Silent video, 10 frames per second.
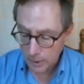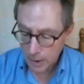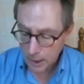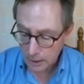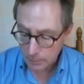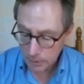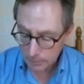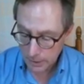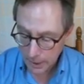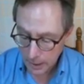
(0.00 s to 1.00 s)
and you put them
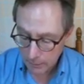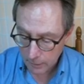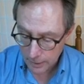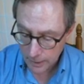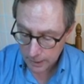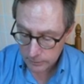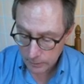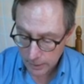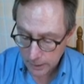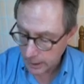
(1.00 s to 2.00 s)
together, and that's where
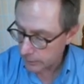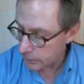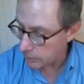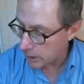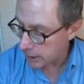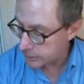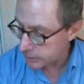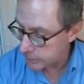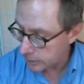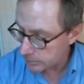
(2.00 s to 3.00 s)
you get the new
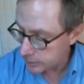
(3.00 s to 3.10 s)
constant term.